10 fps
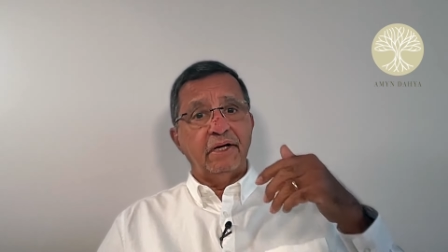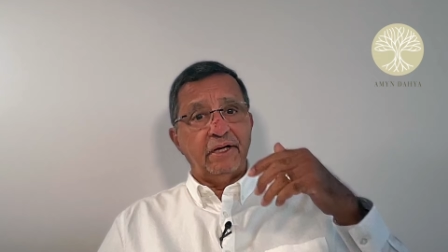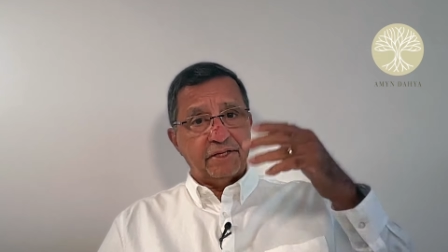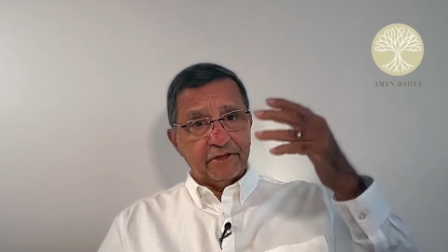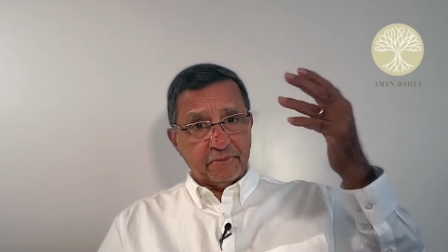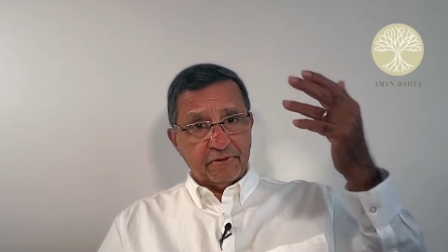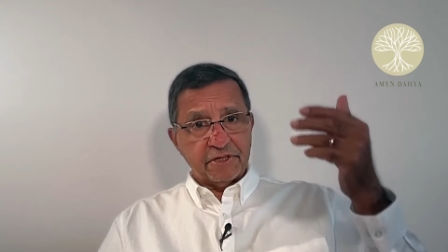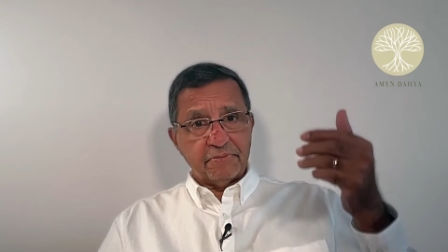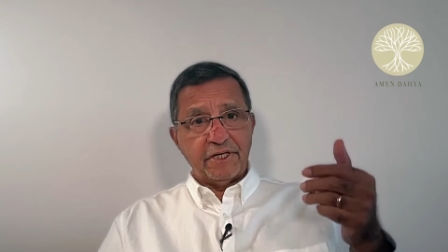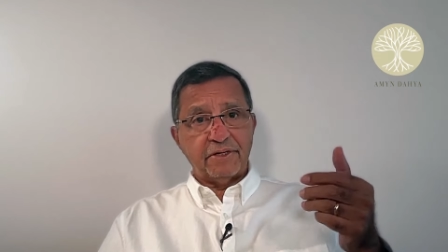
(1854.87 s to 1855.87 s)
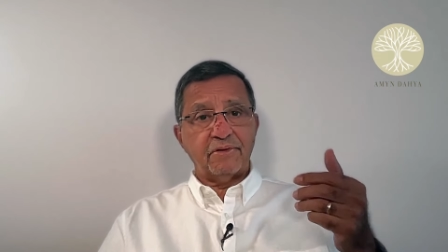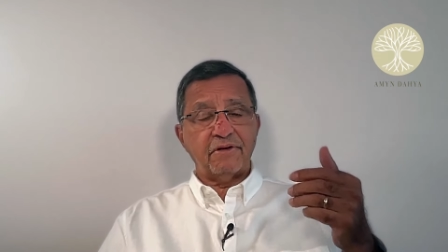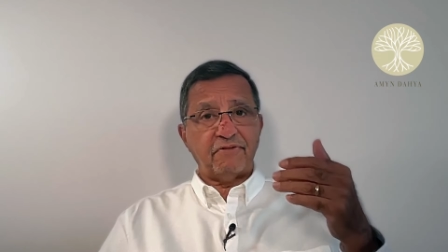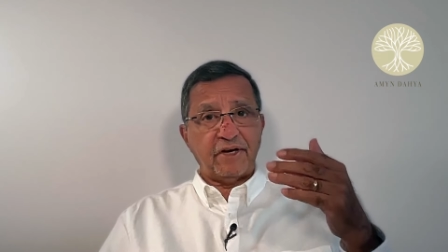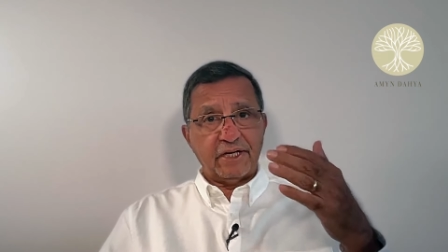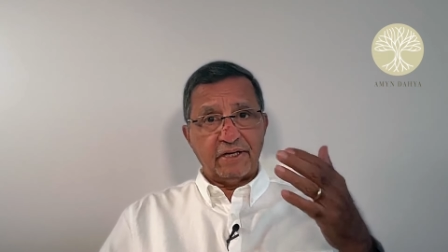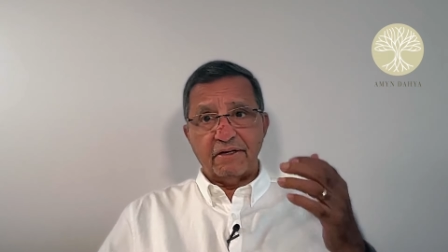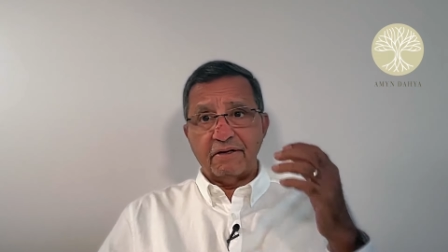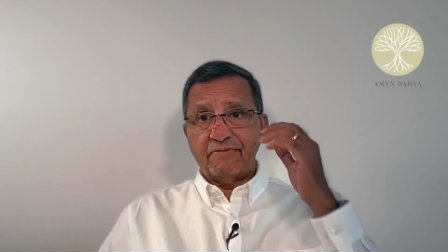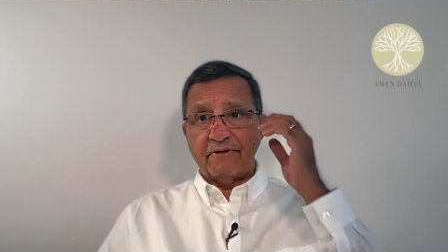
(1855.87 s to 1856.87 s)
And this brings me to the
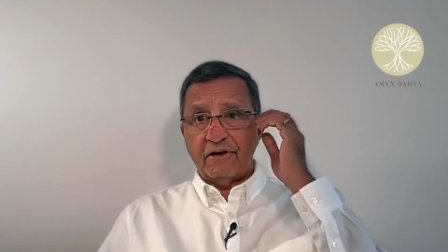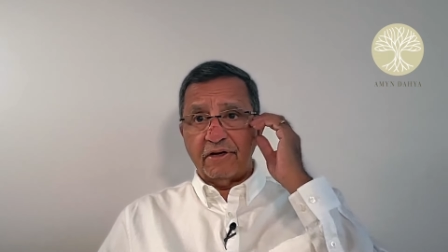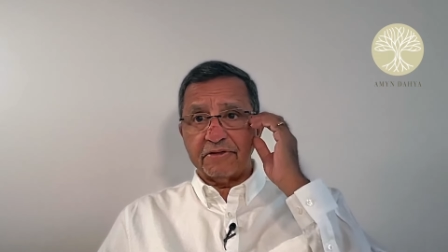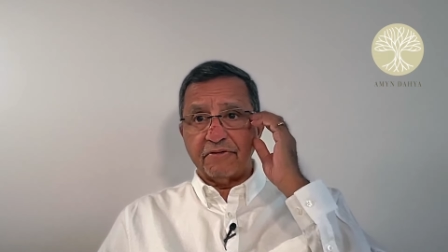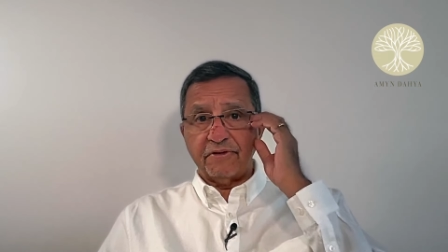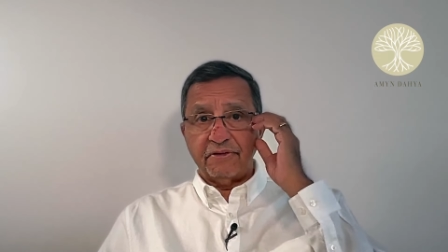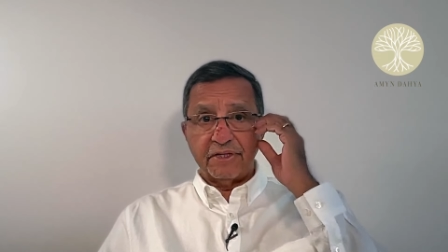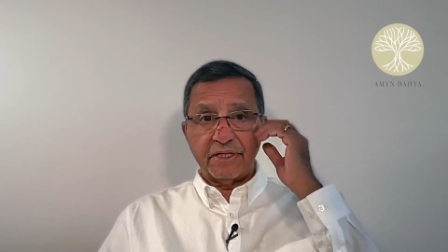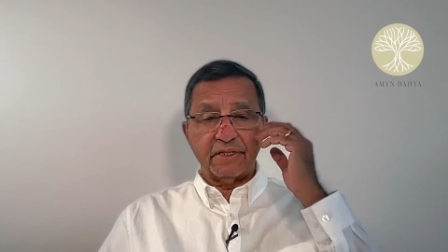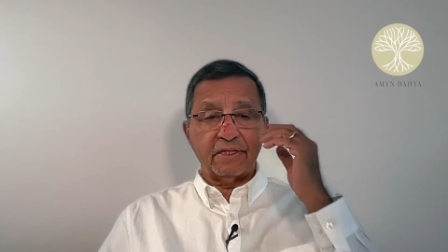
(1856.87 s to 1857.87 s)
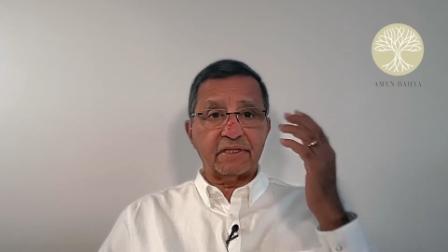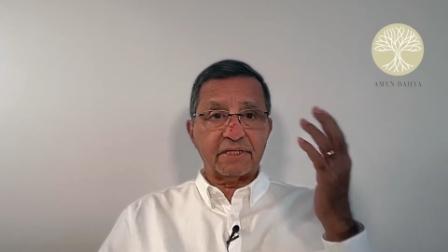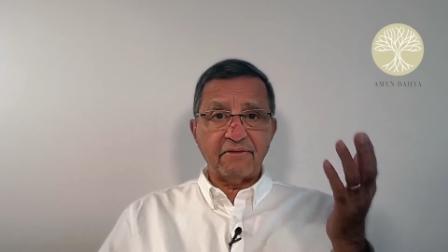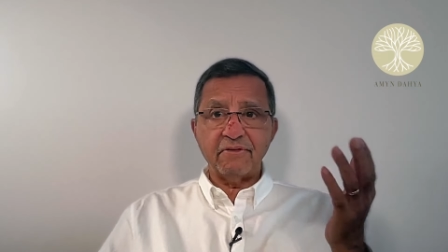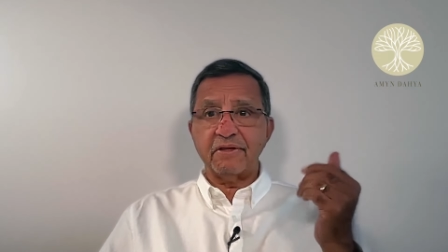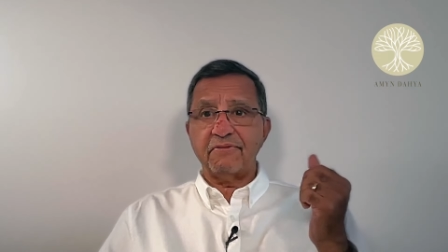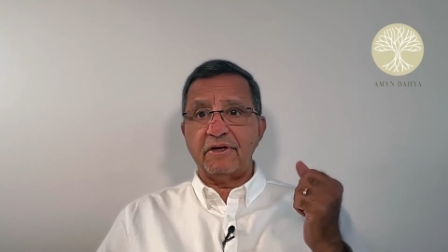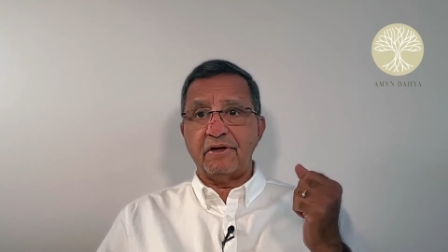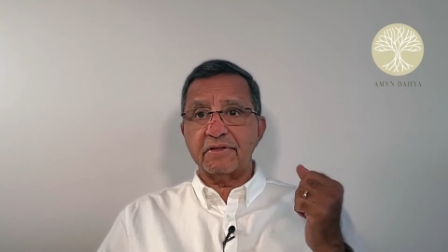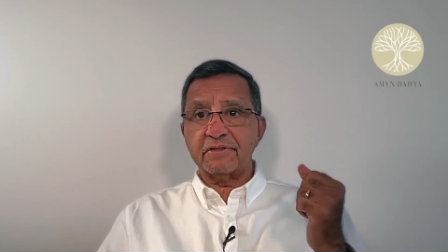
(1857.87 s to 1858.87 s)
final philosophy, which is the seventh
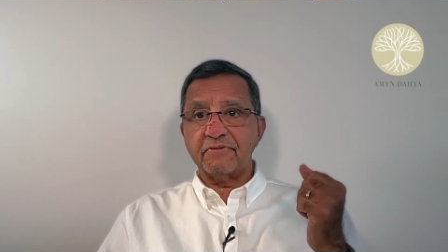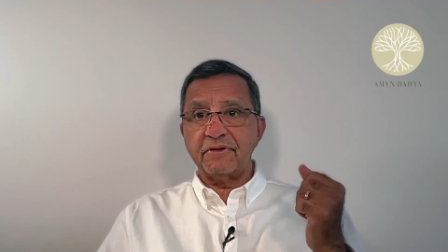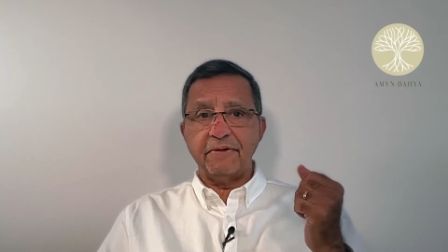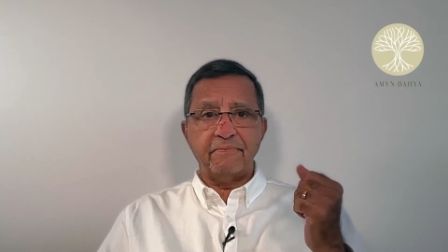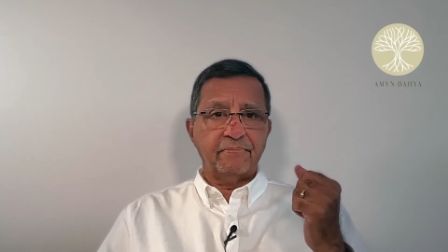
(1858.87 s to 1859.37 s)
philosophy.